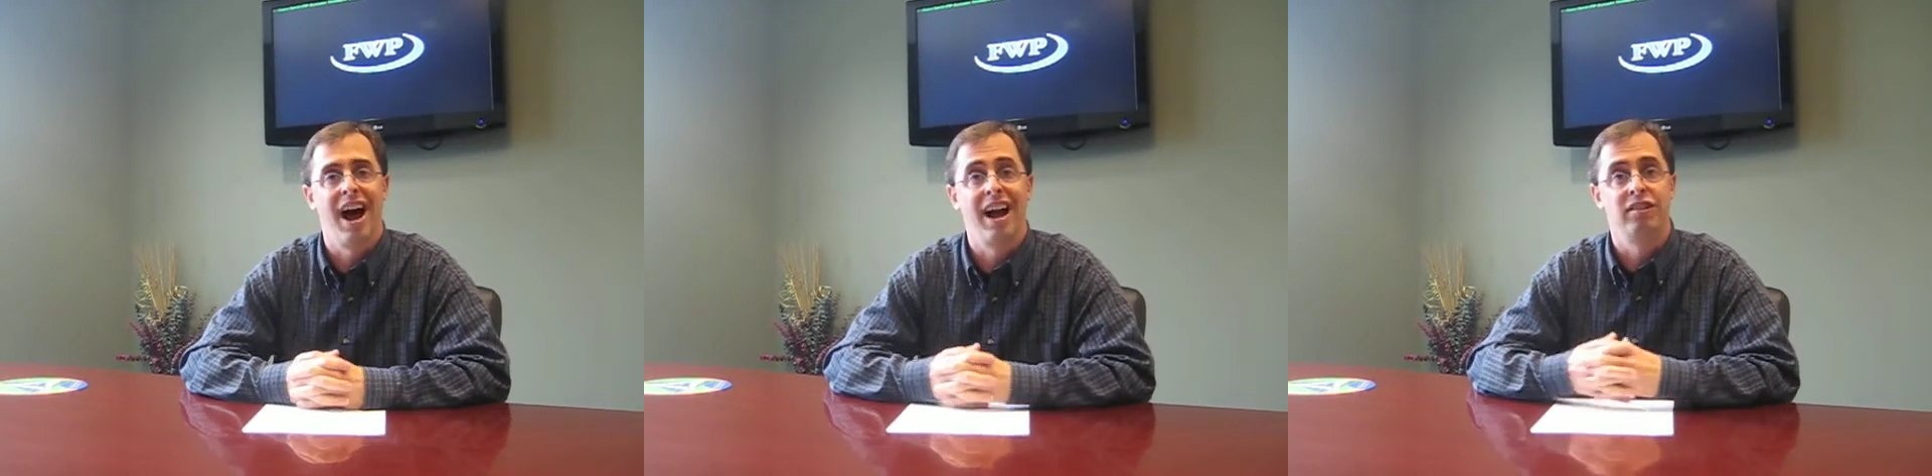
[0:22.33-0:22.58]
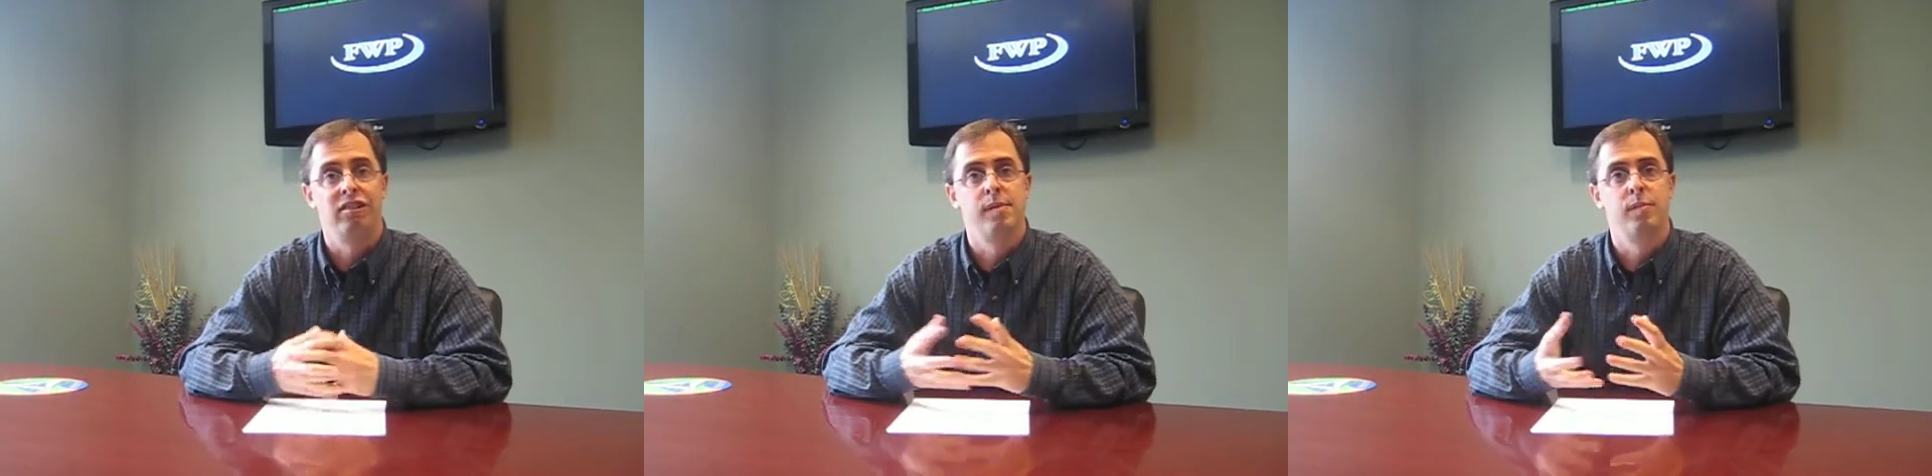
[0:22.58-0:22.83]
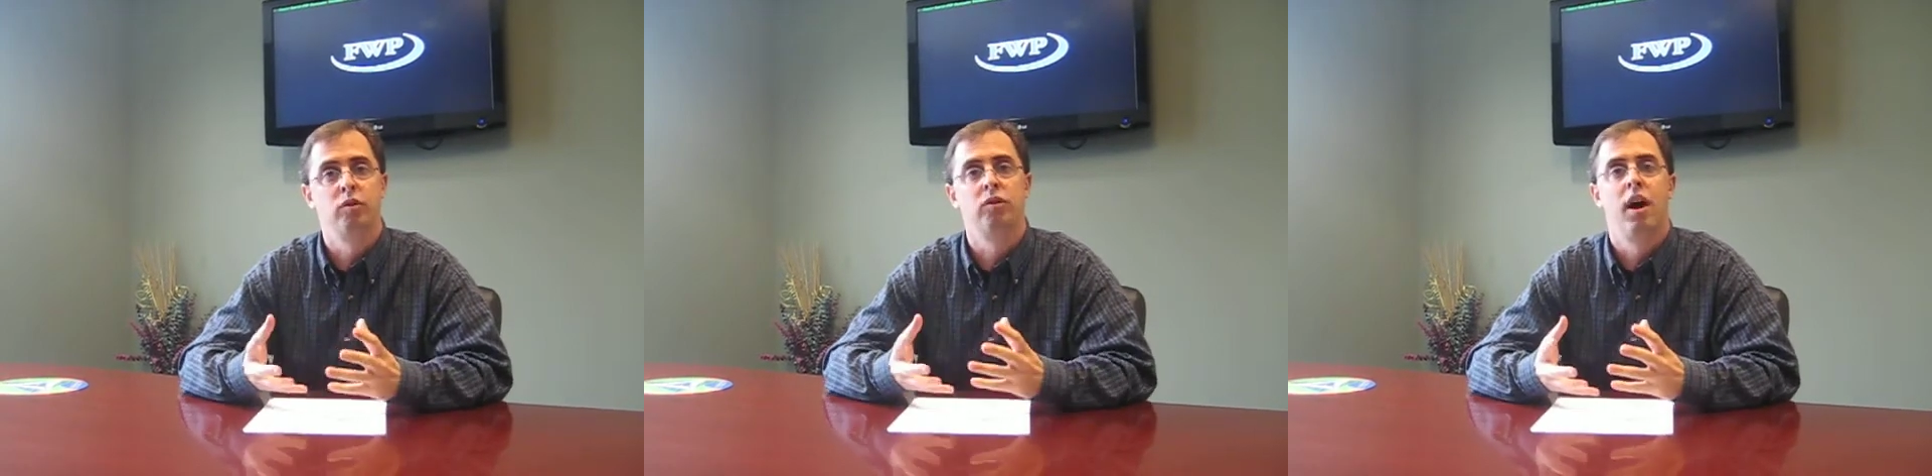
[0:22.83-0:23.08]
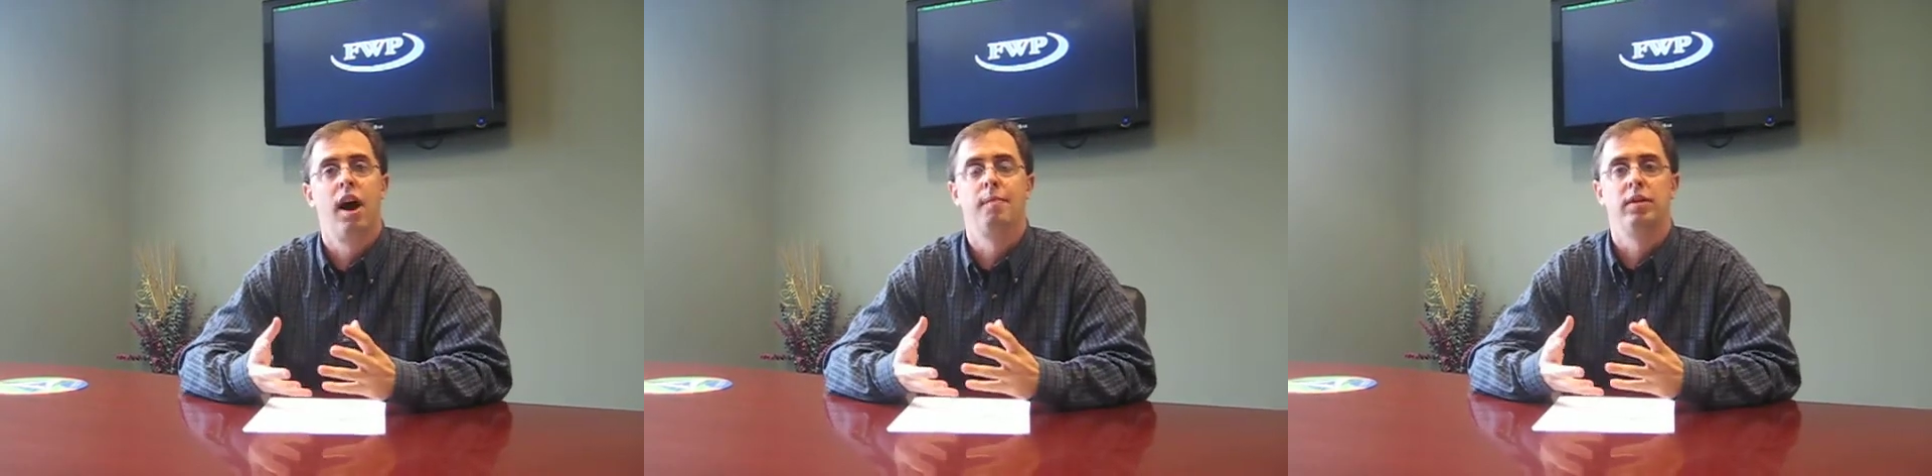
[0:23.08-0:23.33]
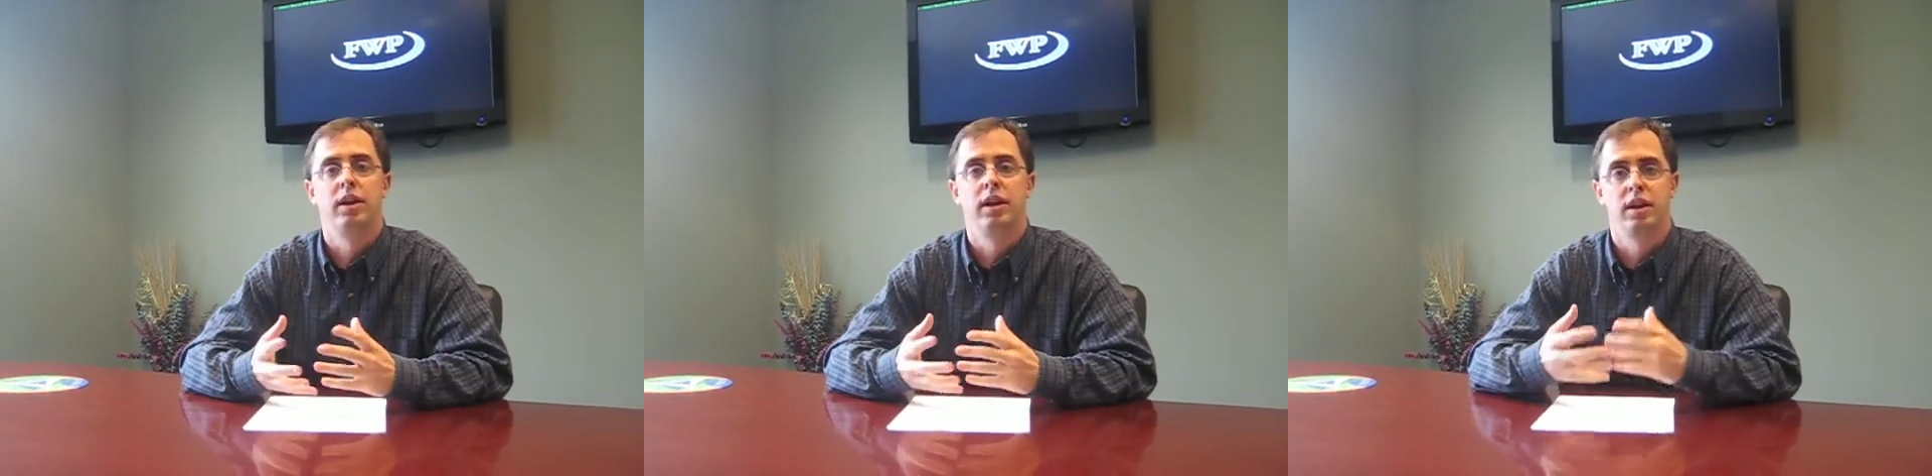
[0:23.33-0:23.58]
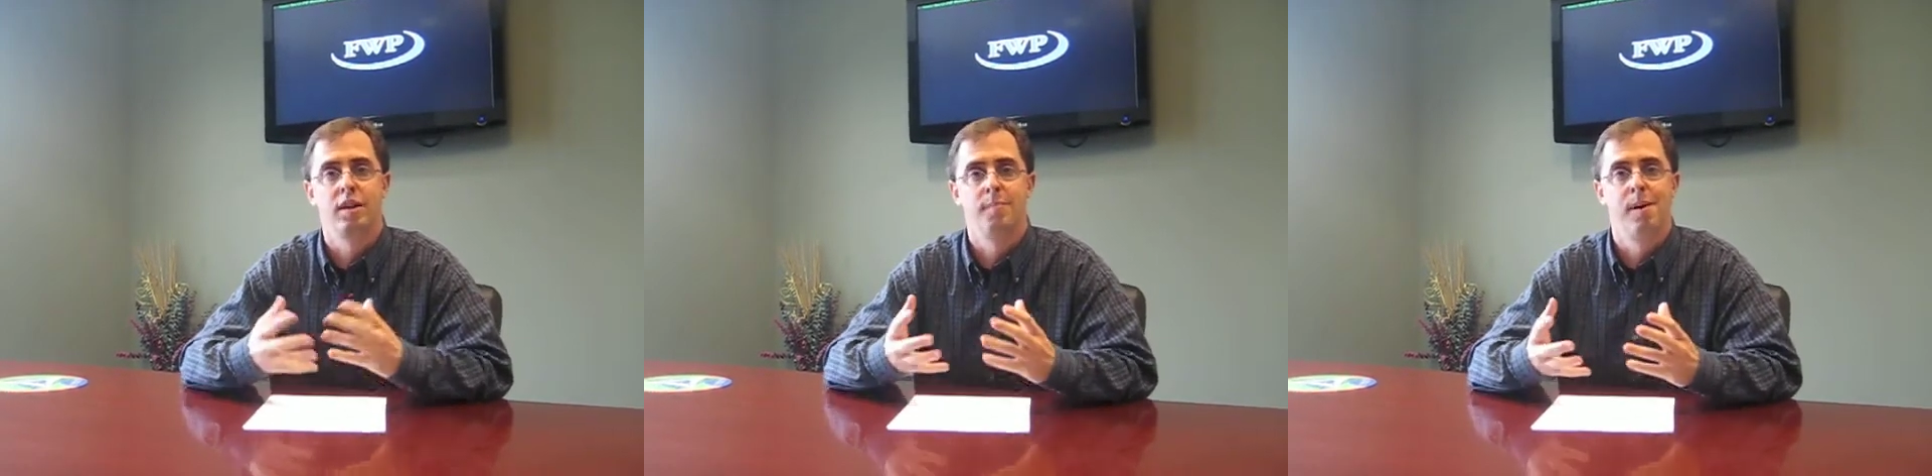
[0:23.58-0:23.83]
I see most
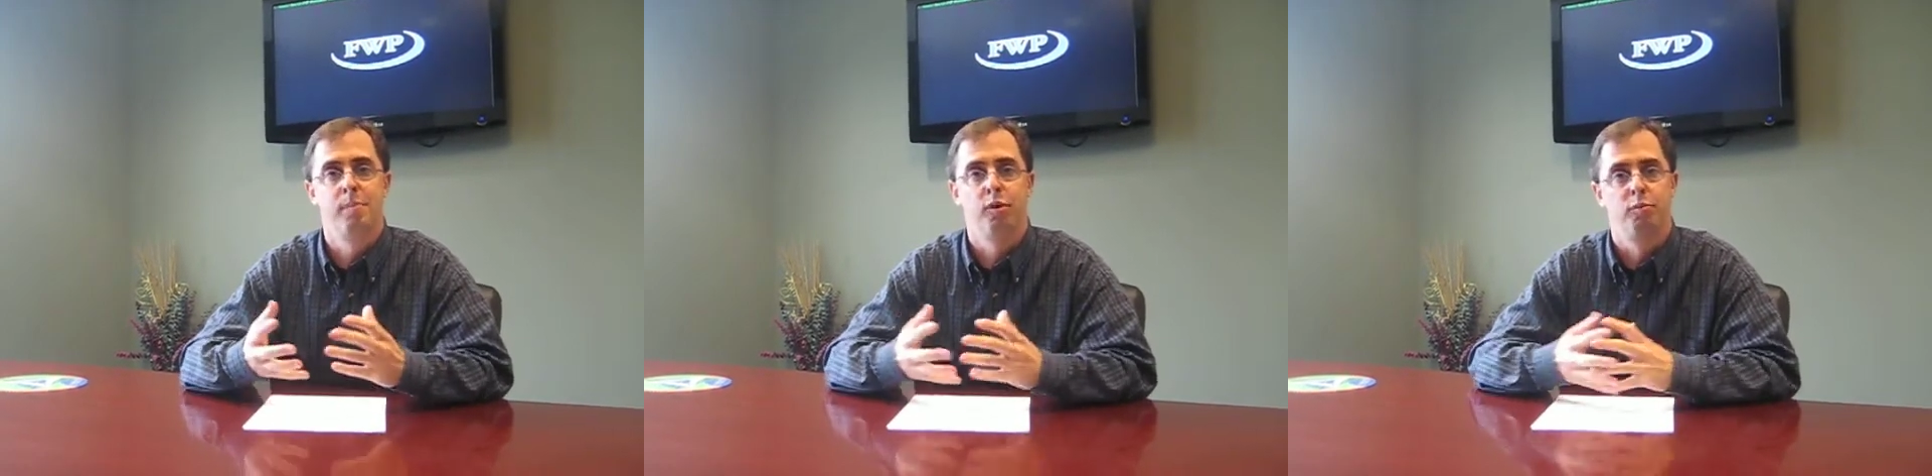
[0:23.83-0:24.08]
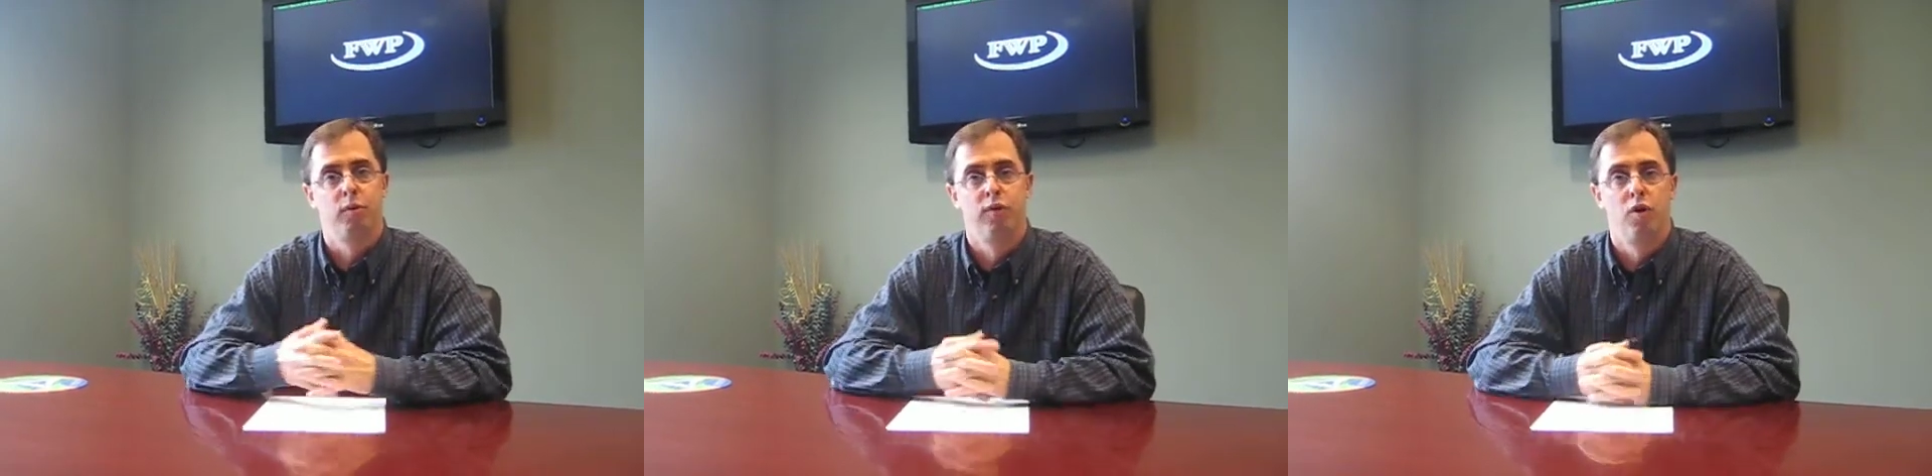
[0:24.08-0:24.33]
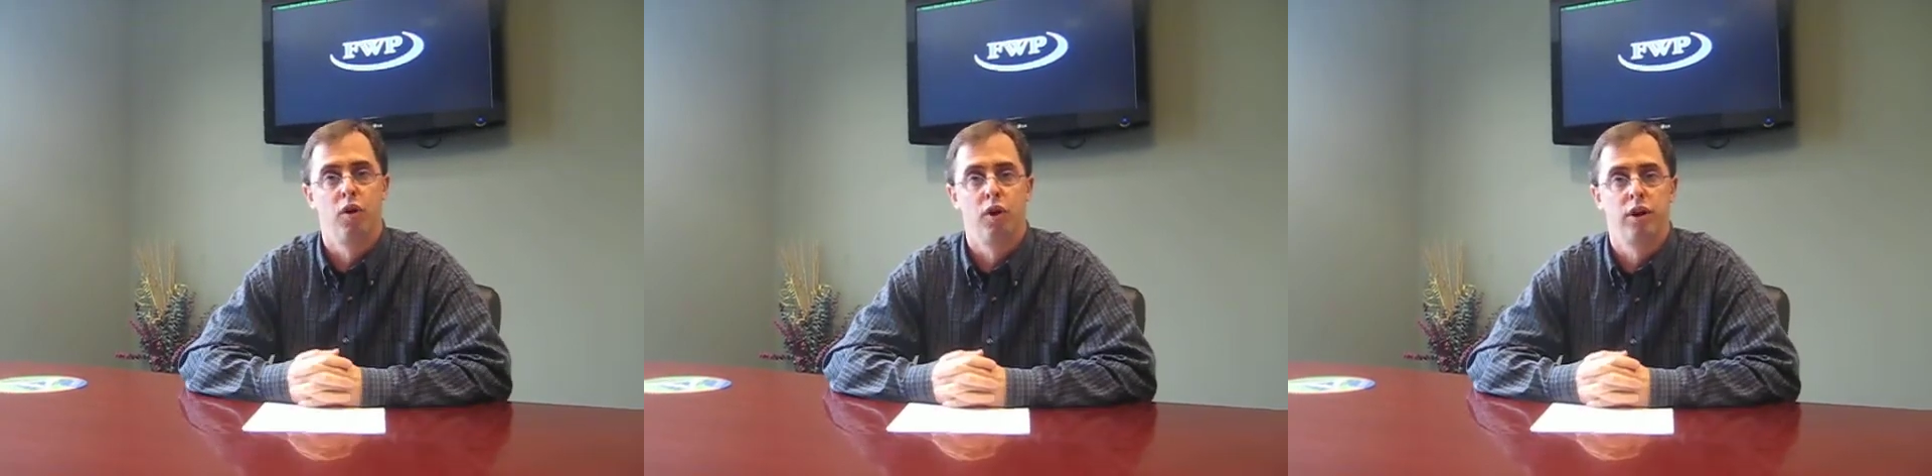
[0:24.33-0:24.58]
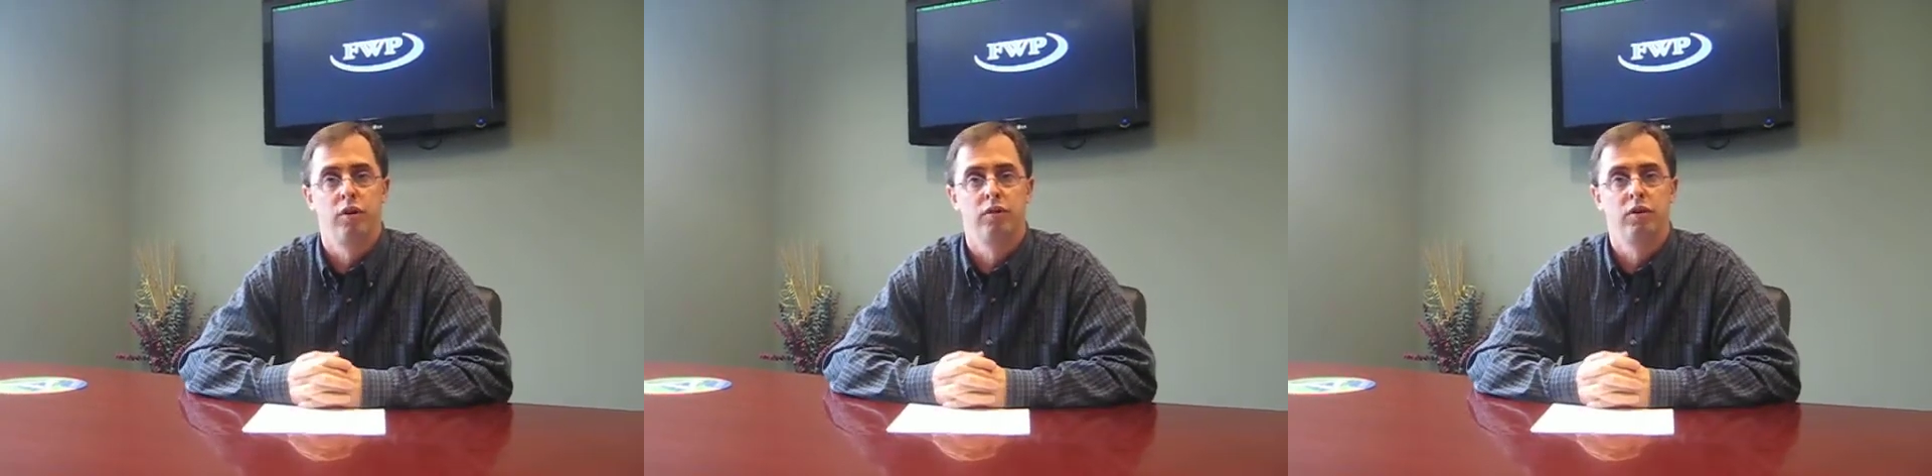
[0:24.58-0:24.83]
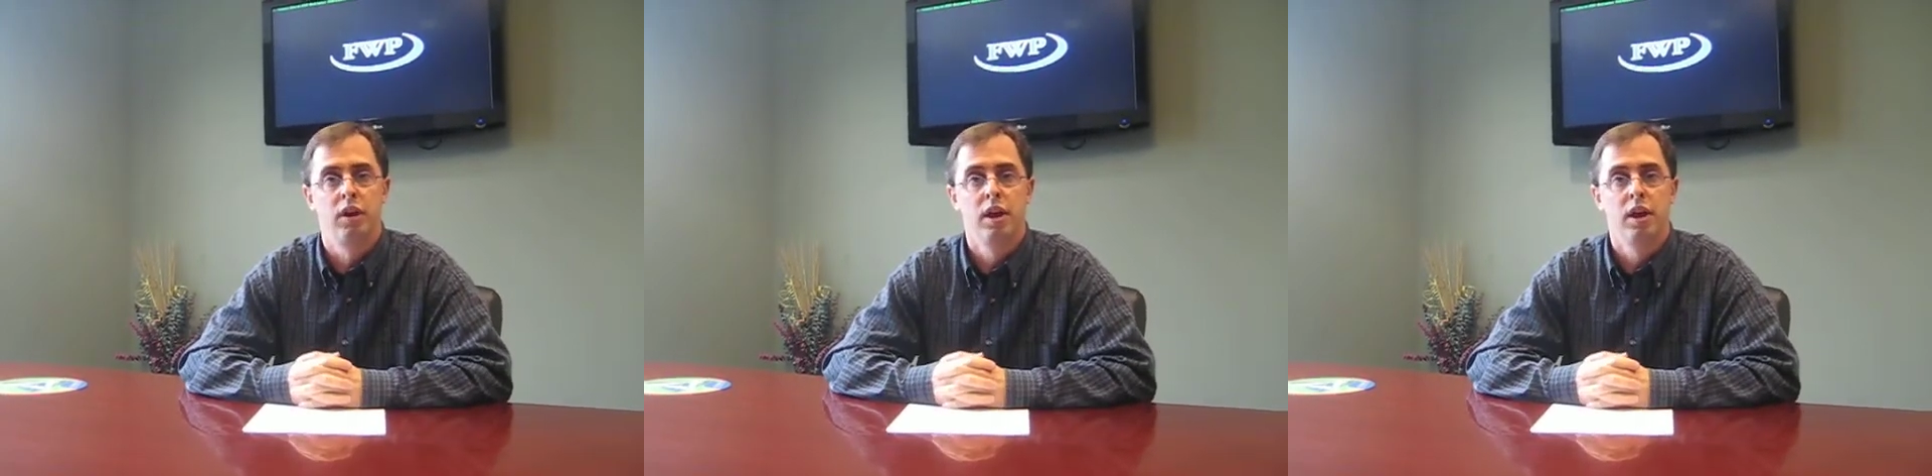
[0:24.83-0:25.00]
commonly in people's portfolios.